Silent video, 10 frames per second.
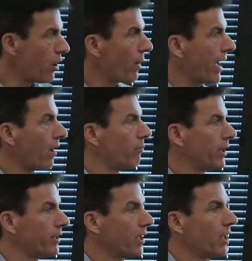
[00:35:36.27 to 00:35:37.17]
know-how,
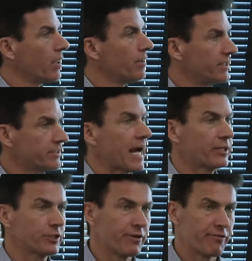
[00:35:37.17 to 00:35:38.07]
but this has
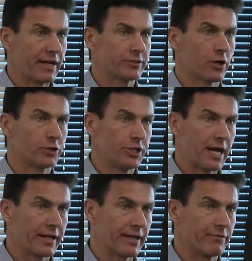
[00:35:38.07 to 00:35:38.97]
actually affected our
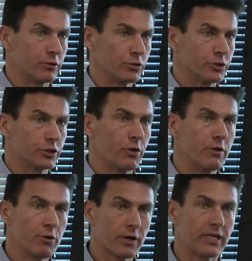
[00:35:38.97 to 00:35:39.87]
genetic evolution. So in
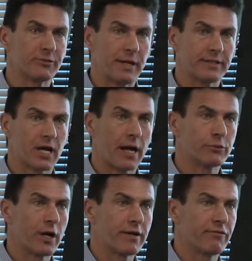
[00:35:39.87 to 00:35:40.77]
the book, I spend time
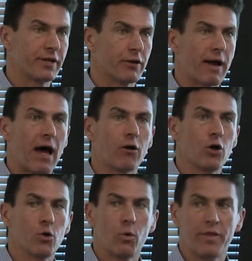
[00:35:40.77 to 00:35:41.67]
trying to figure out
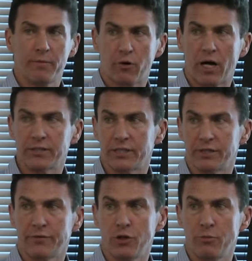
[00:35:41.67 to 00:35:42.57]
when the process
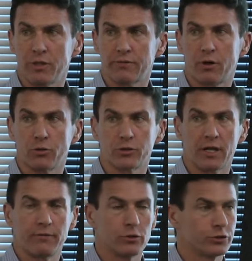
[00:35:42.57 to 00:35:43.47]
of cumulative cultural
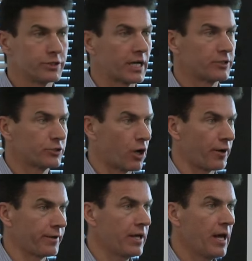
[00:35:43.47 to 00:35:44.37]
evolution got
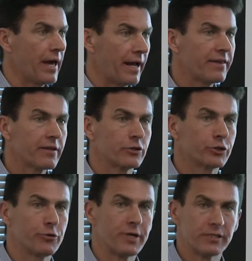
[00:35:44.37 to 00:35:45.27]
started. And I think there's
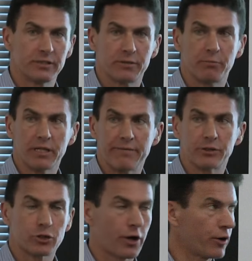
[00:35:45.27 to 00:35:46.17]
good reason to believe
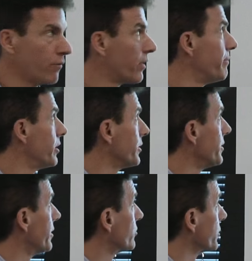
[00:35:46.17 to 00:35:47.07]
it started over a million
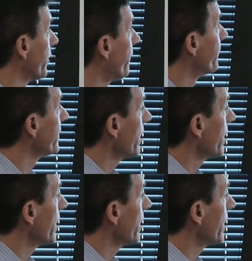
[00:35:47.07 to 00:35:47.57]
years ago.